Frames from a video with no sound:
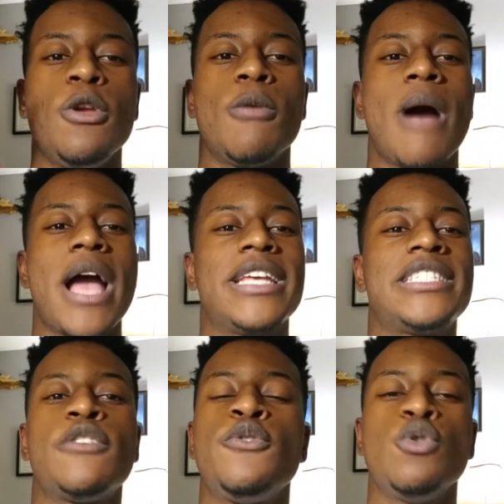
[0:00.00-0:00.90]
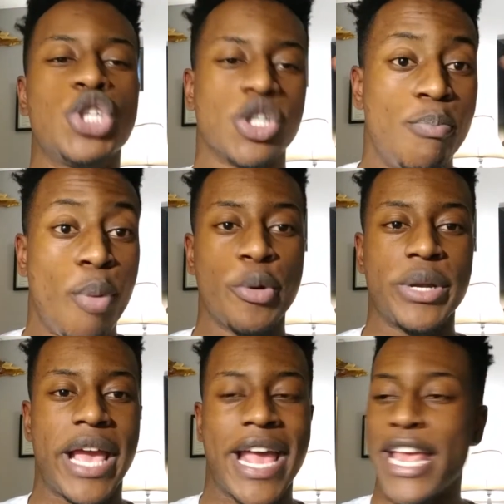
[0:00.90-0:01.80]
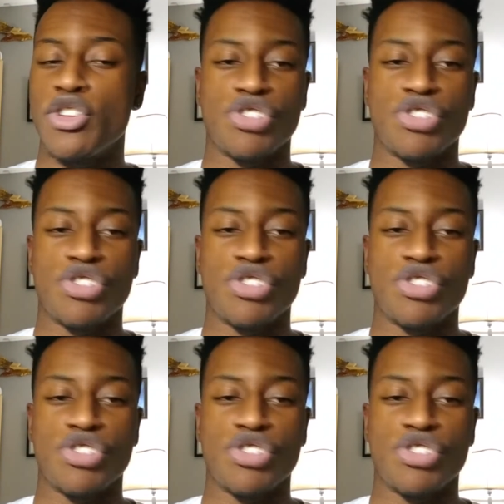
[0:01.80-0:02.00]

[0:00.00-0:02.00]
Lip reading: your mind as if you were just born again and you're